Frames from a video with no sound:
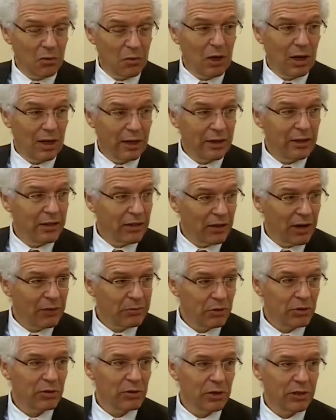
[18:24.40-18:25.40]
Well, I think you're
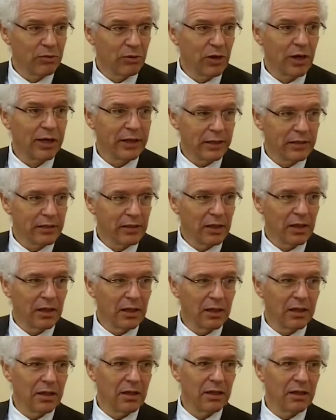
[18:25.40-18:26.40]
absolutely right.
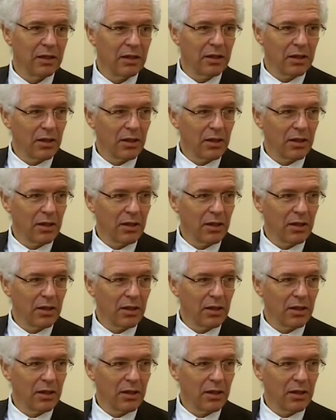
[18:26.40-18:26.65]
Uh,